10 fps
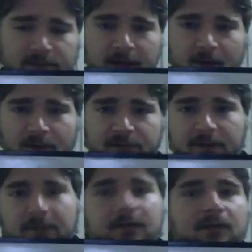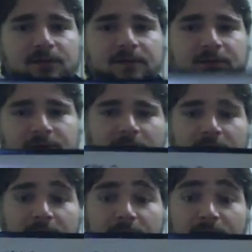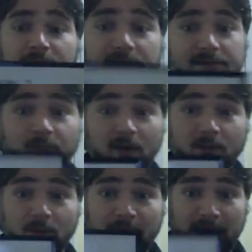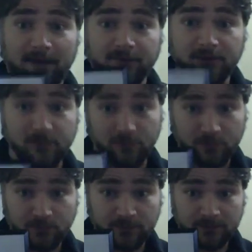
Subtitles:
always start here is just to show you this is what we would have to do